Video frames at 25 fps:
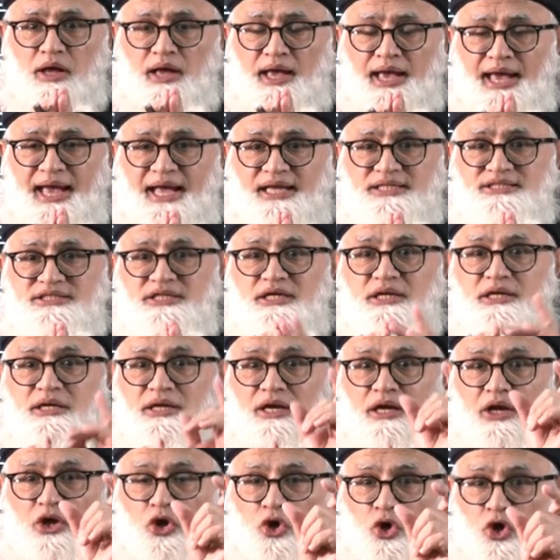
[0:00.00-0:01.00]
at
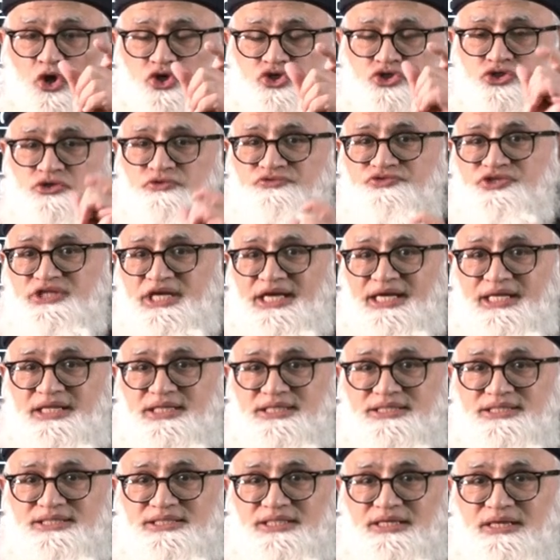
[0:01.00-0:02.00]
cost of
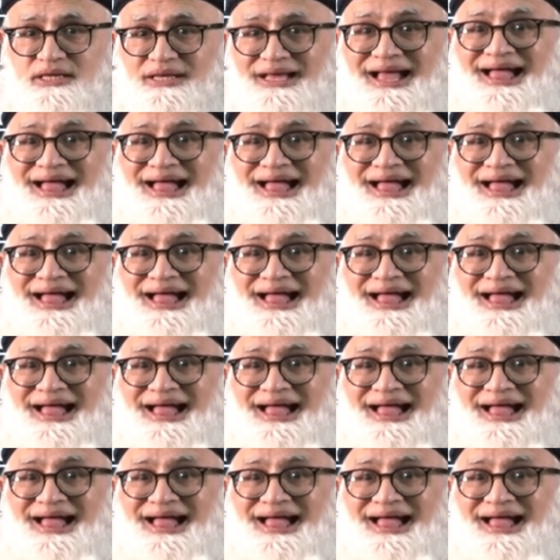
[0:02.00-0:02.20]
sales.